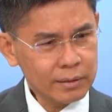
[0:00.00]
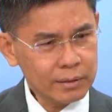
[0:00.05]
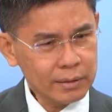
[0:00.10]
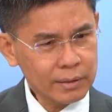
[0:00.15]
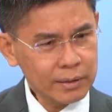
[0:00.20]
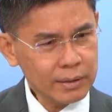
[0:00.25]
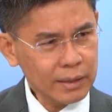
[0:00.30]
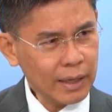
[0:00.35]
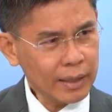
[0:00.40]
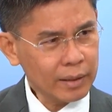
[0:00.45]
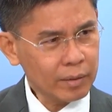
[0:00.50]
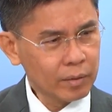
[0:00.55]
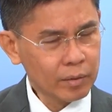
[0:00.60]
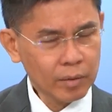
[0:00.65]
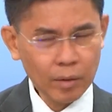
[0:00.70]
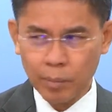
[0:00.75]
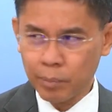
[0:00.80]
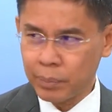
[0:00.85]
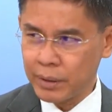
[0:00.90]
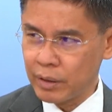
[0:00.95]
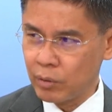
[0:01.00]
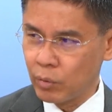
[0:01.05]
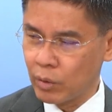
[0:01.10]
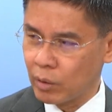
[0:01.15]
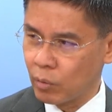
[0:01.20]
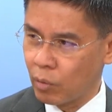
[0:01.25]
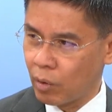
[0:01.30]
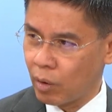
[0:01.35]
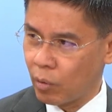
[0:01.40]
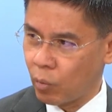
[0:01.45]
it's like
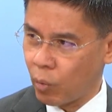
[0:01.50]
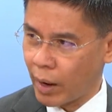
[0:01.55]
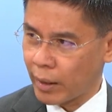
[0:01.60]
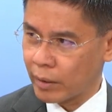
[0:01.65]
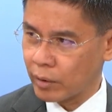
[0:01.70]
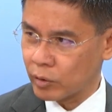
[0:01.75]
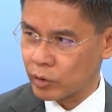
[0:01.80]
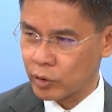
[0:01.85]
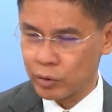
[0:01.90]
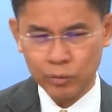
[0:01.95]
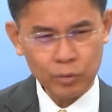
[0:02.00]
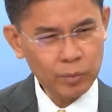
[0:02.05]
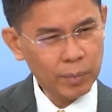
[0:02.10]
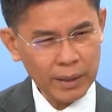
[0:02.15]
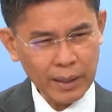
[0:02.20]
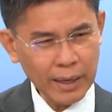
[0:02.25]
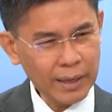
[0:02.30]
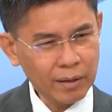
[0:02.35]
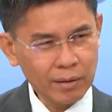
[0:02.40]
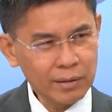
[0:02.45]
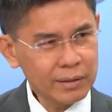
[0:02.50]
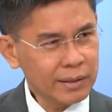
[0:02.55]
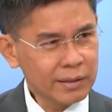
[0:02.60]
pre-World War One or two, but I don't mm.